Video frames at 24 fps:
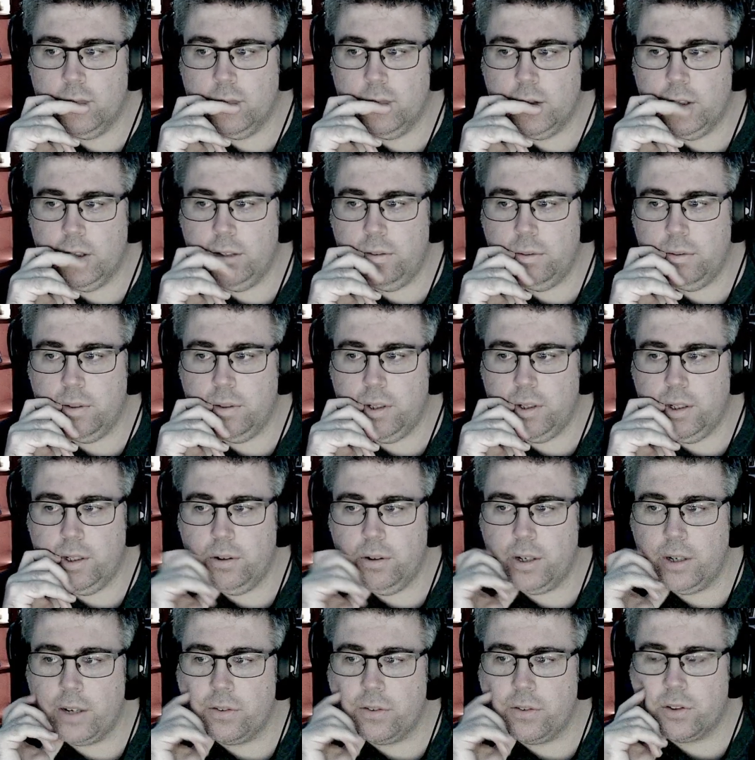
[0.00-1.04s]
You
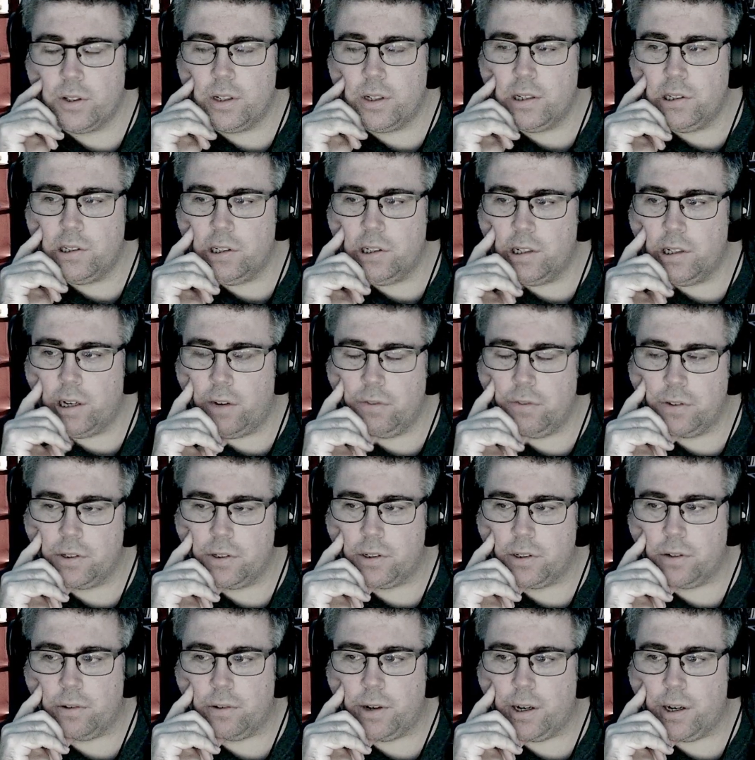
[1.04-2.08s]
have such a
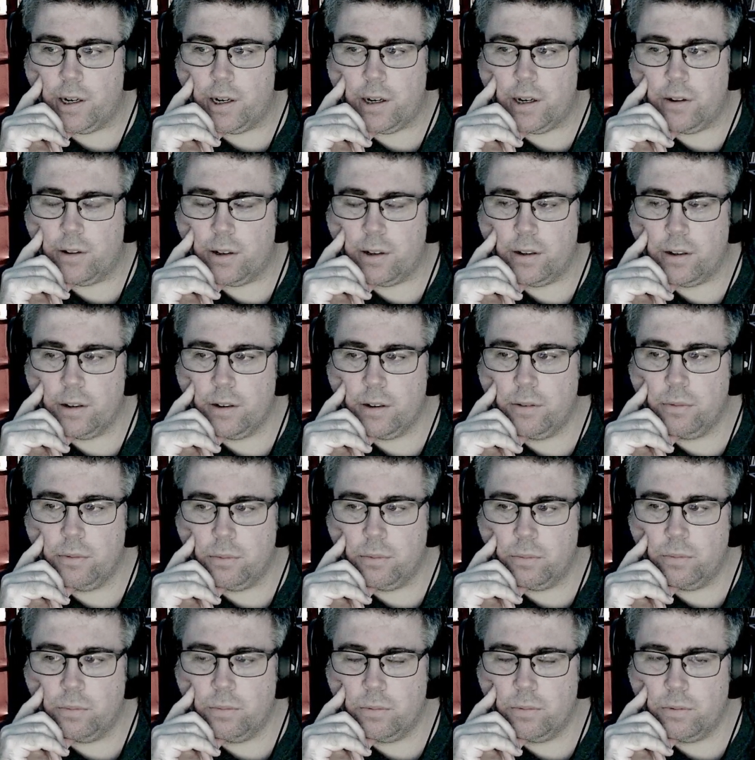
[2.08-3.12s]
deficit right now that
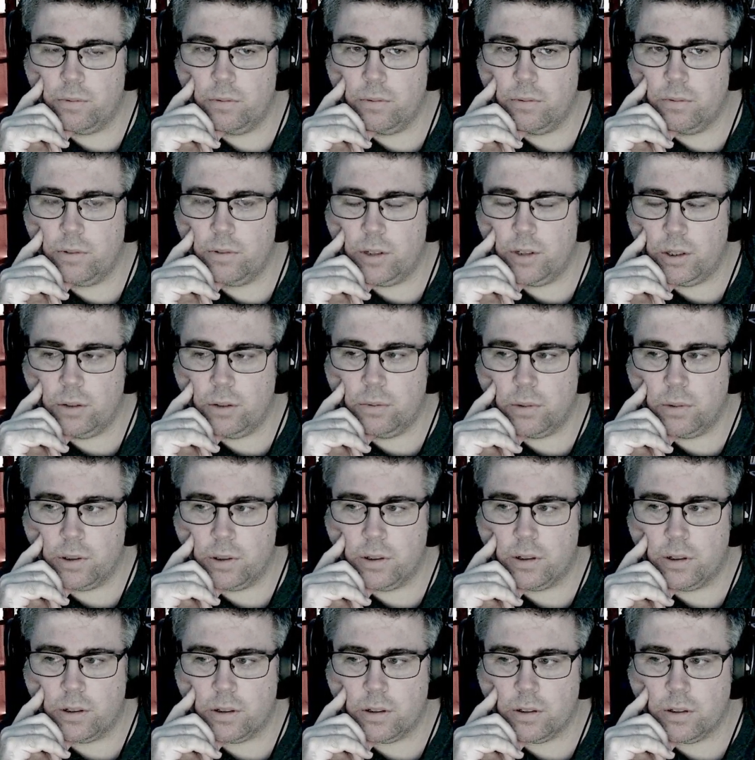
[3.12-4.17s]
you
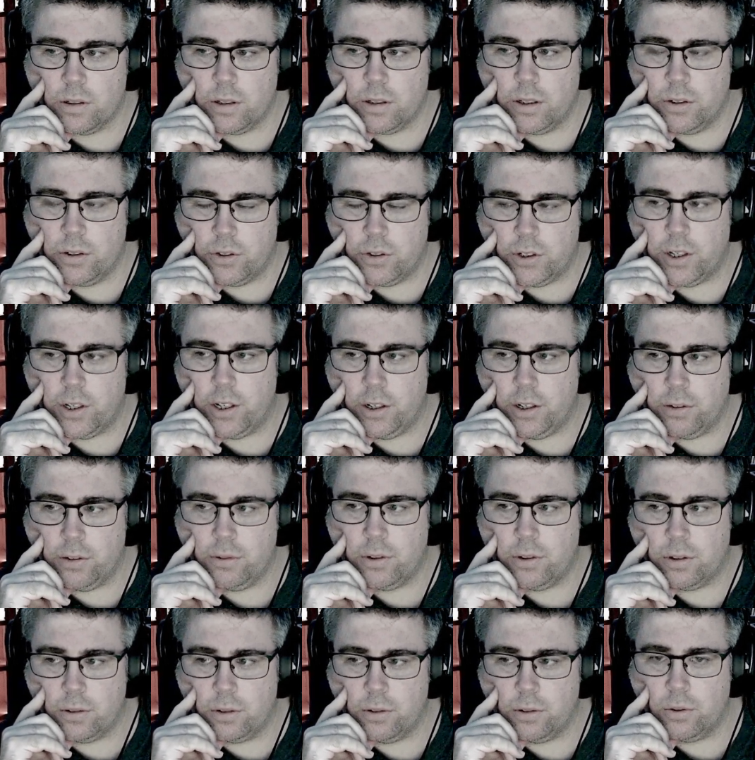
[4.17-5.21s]
would continue
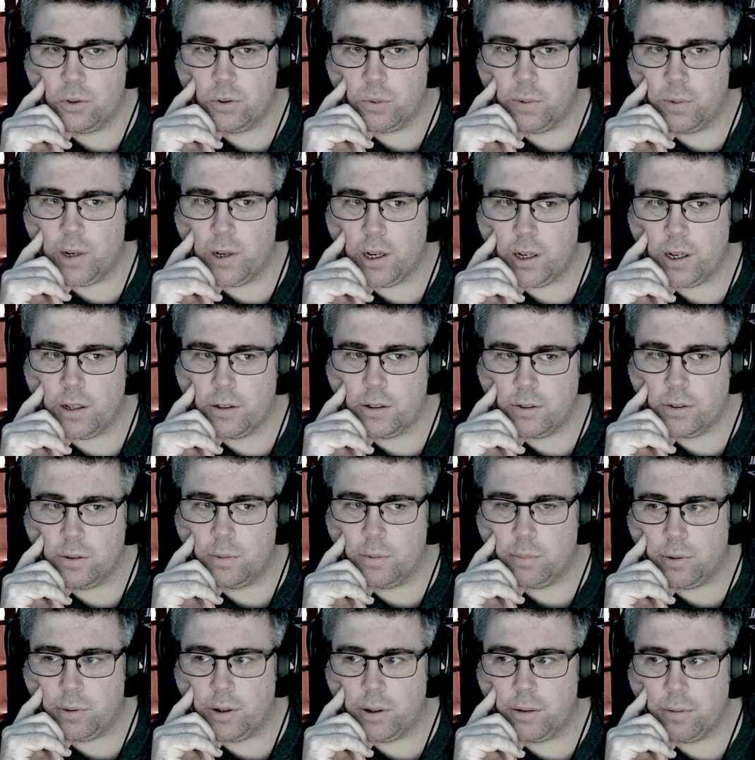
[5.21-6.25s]
to lose weight to a
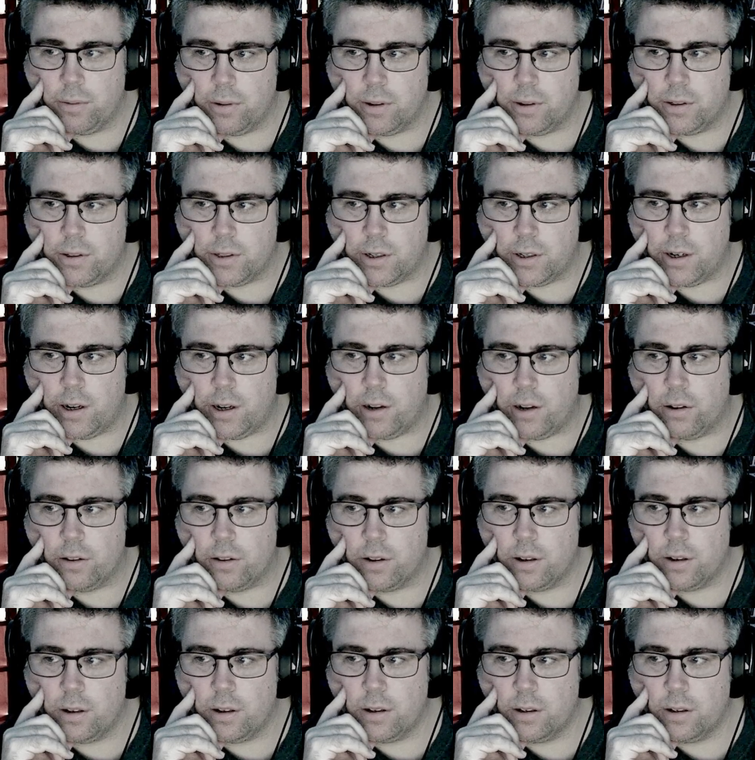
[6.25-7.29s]
point where it's
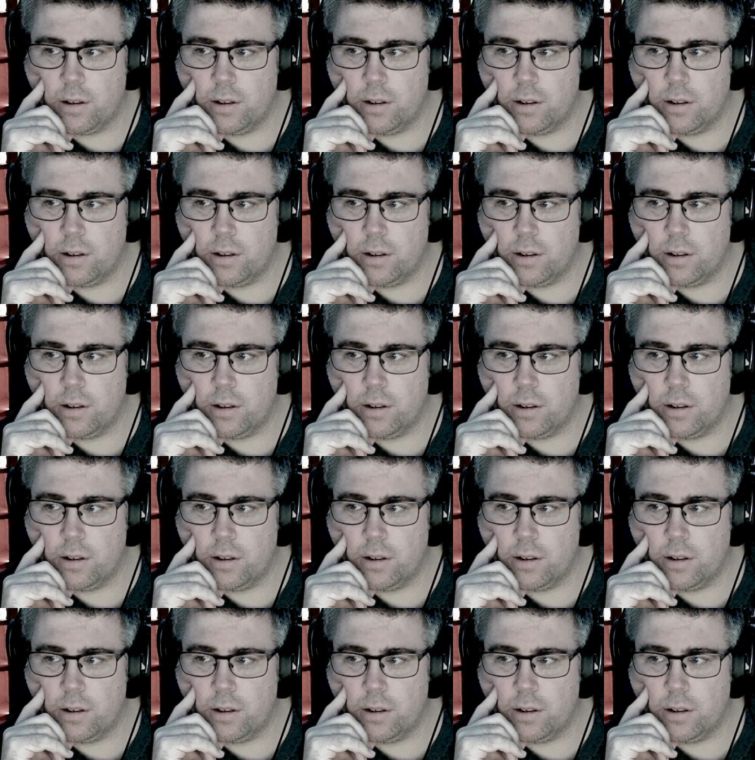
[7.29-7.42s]
unhealthy.